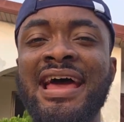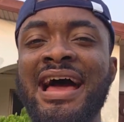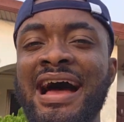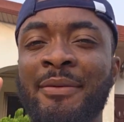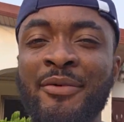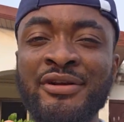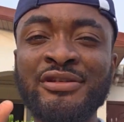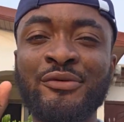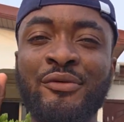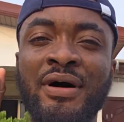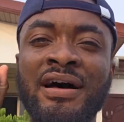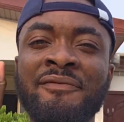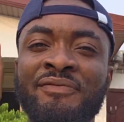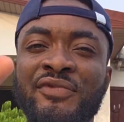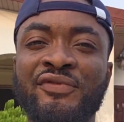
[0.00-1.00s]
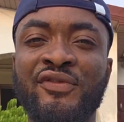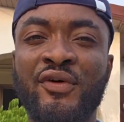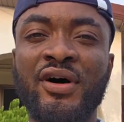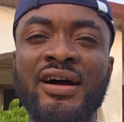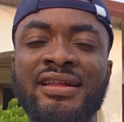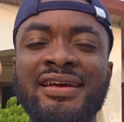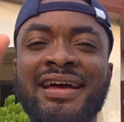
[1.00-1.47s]
I'm going to run
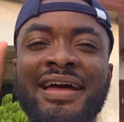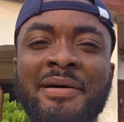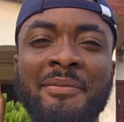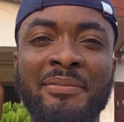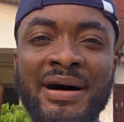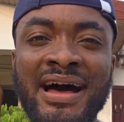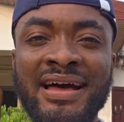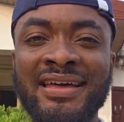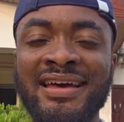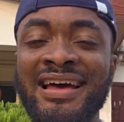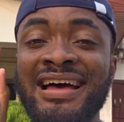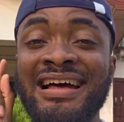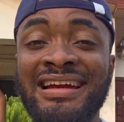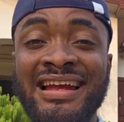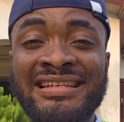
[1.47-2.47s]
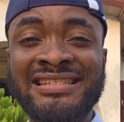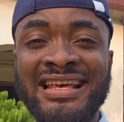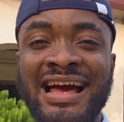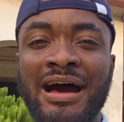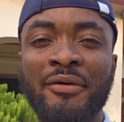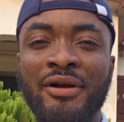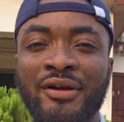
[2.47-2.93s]
forward and back. Let's see
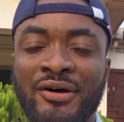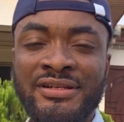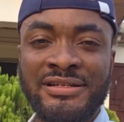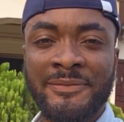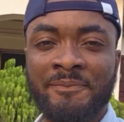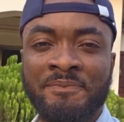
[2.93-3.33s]
how it looks.